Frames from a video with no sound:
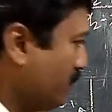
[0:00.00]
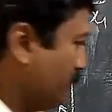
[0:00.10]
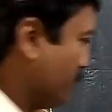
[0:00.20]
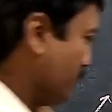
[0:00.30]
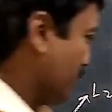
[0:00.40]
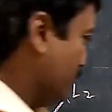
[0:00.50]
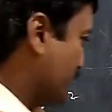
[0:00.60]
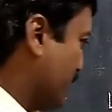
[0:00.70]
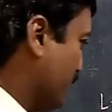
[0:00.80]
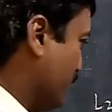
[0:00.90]
and for
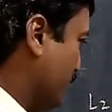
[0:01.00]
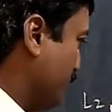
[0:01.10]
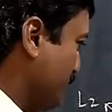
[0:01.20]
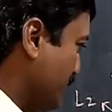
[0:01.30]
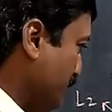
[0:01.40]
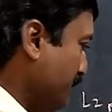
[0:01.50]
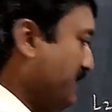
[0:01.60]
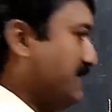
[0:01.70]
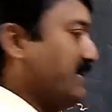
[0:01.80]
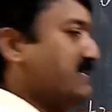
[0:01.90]
this triangle ABC,
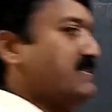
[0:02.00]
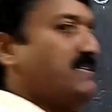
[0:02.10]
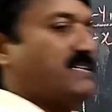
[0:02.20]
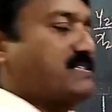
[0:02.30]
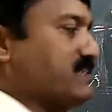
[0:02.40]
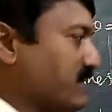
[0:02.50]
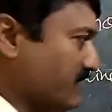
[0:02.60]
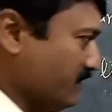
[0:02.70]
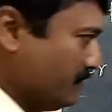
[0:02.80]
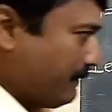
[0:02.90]
beta is the exterior
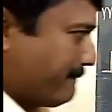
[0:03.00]
angle.